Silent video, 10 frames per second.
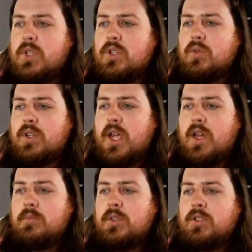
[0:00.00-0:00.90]
Sword
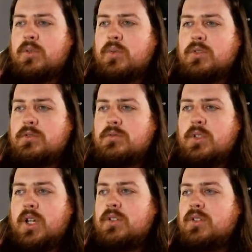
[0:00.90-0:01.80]
cap, bugwort.
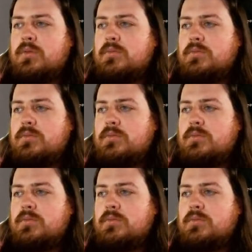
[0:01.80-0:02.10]
Okay, so